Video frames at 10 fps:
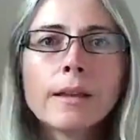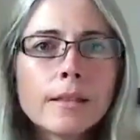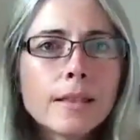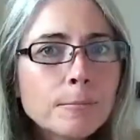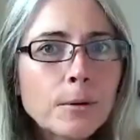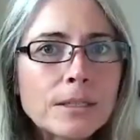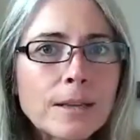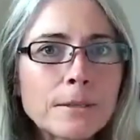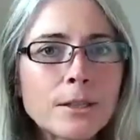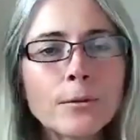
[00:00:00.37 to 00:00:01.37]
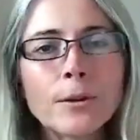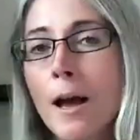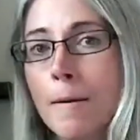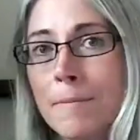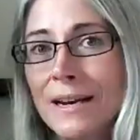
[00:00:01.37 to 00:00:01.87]
This bonus episode
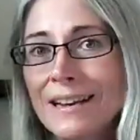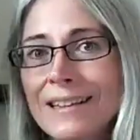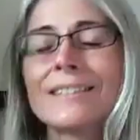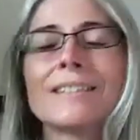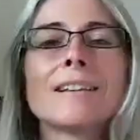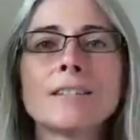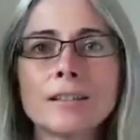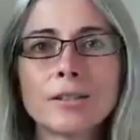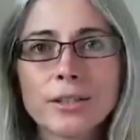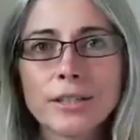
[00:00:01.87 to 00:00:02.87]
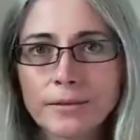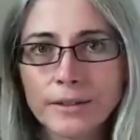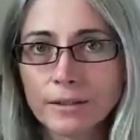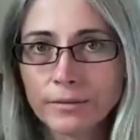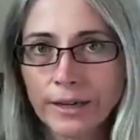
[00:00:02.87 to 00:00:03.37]
accompanies Dr. Sarah
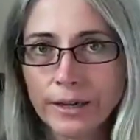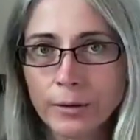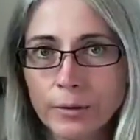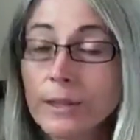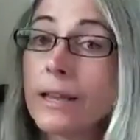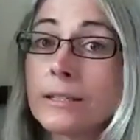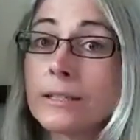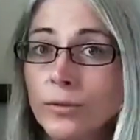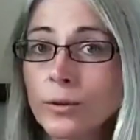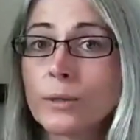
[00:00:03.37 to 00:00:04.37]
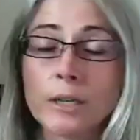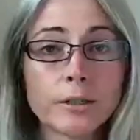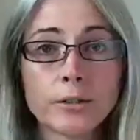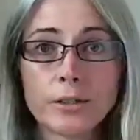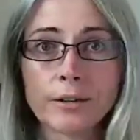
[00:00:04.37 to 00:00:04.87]
Villafranco, the interview with Dr.
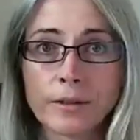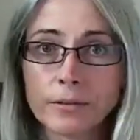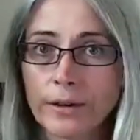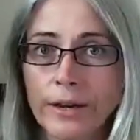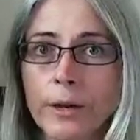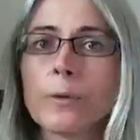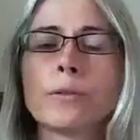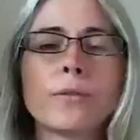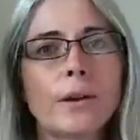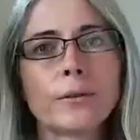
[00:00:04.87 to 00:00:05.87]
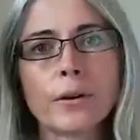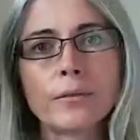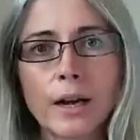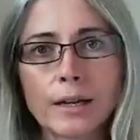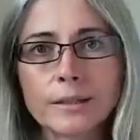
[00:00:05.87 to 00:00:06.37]
Sarah Villafranco, the founder of
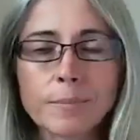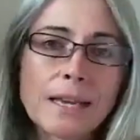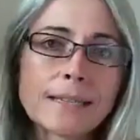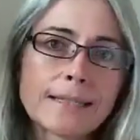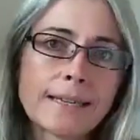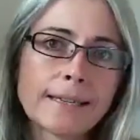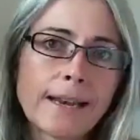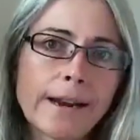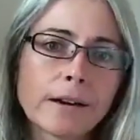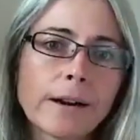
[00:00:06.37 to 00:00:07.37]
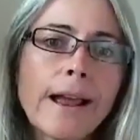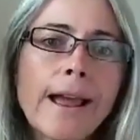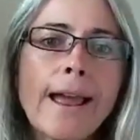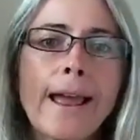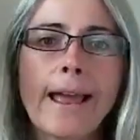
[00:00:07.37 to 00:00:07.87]
Osmia Skincare.
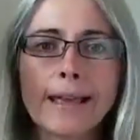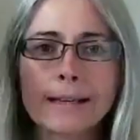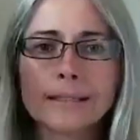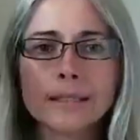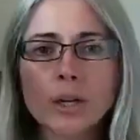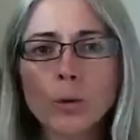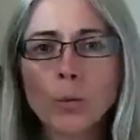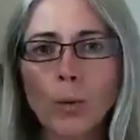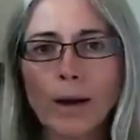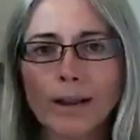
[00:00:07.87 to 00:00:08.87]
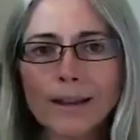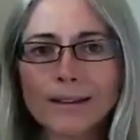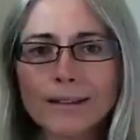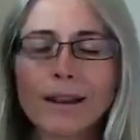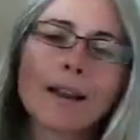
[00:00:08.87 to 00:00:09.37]
And what
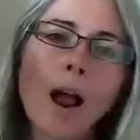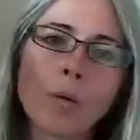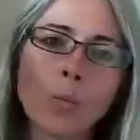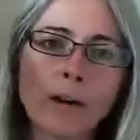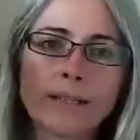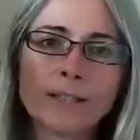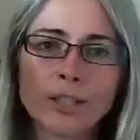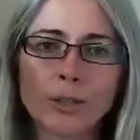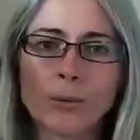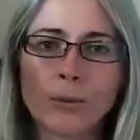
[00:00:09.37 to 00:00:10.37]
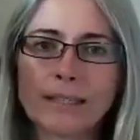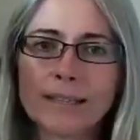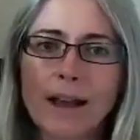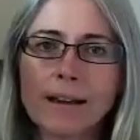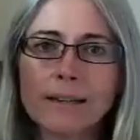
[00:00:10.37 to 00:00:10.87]
I wanted to do is
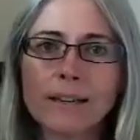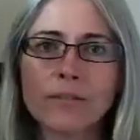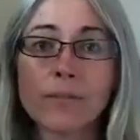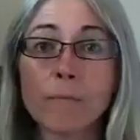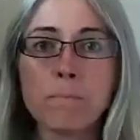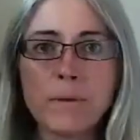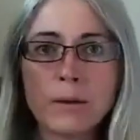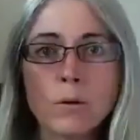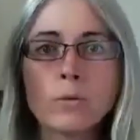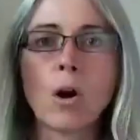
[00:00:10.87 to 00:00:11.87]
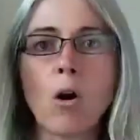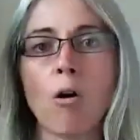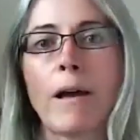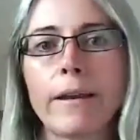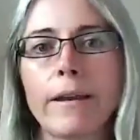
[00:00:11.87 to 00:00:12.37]
kind of build
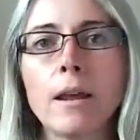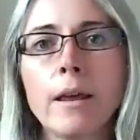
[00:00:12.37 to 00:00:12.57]
on